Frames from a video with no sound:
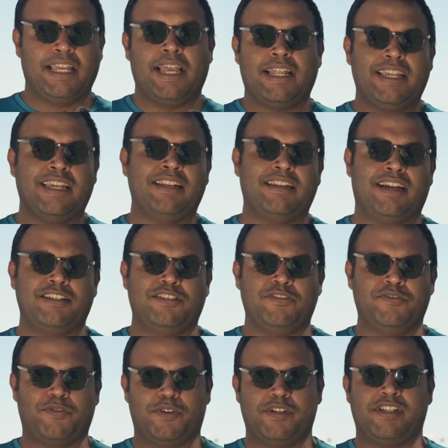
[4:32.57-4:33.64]
And in
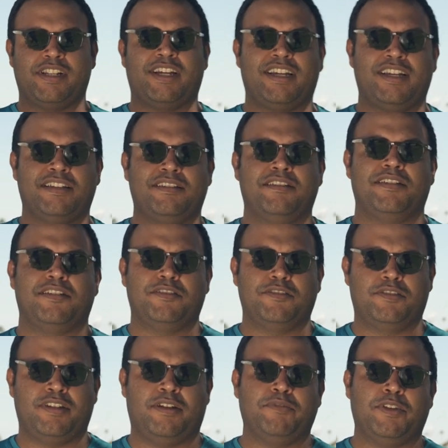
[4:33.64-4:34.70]
1949,
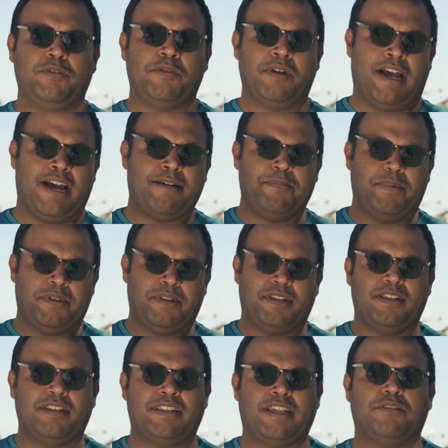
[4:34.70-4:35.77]
something would
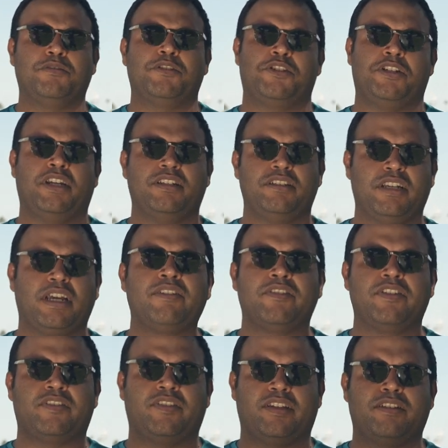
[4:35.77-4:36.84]
happen that would change
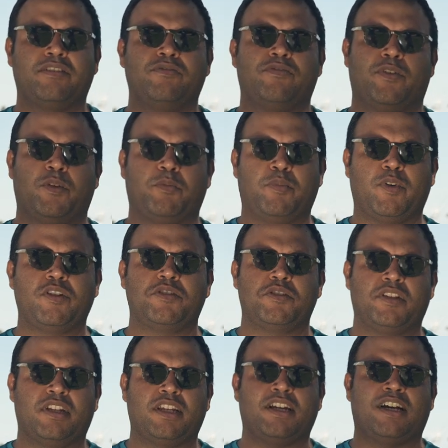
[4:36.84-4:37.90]
everything for the
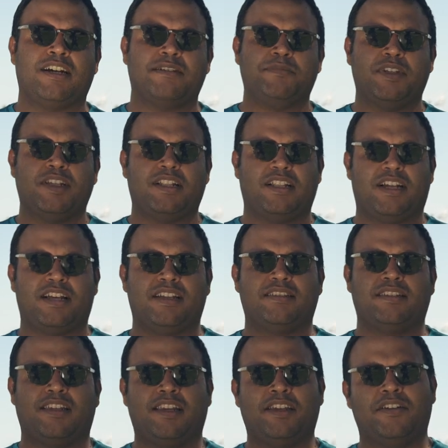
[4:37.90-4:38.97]
burgeoning Opti class
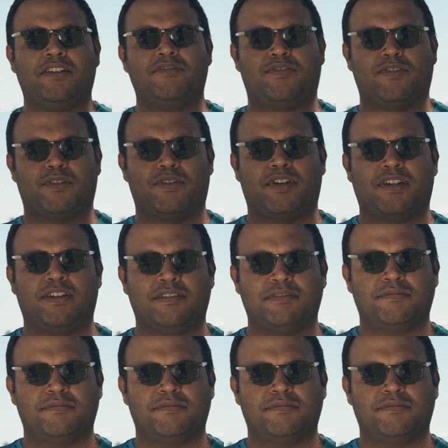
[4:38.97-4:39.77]
here in Florida.